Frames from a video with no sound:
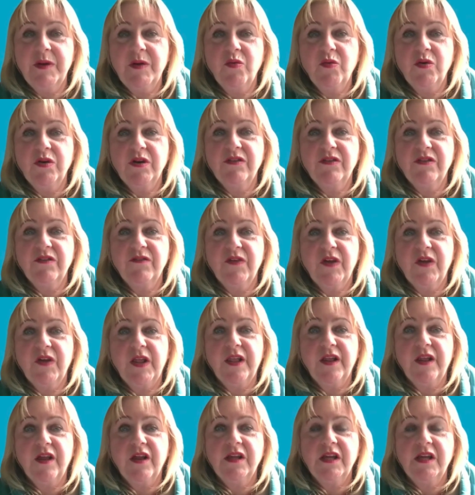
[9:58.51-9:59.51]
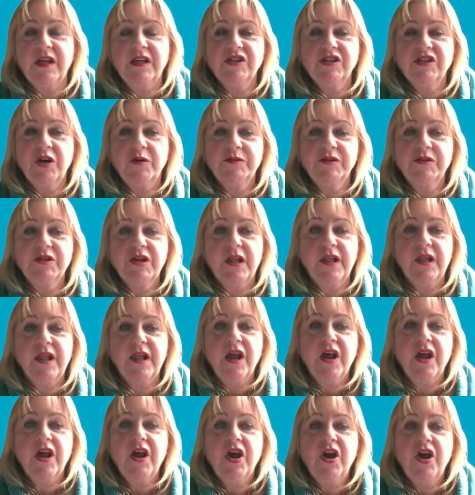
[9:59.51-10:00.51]
Be one of the first early
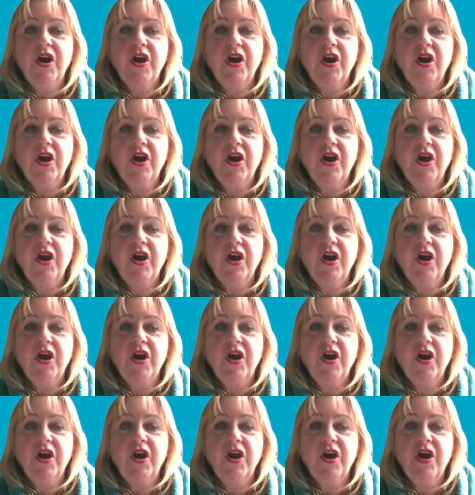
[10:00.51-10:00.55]
adopters